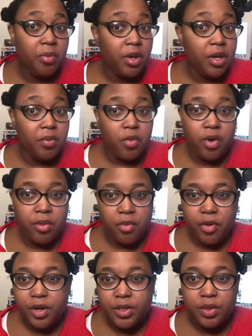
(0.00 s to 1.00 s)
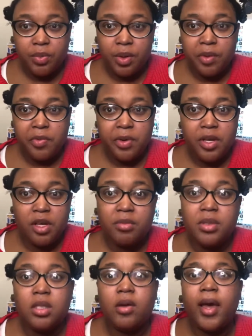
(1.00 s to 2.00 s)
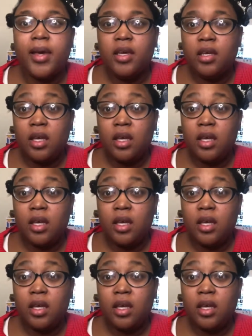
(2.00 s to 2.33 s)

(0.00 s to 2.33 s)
reading more and more into RiRi Williams so I can